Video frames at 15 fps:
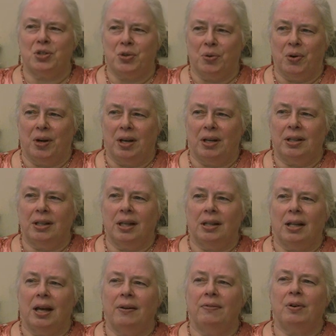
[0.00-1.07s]
story
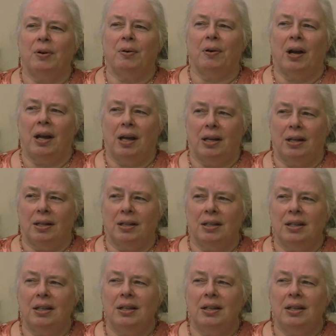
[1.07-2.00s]
that they've created.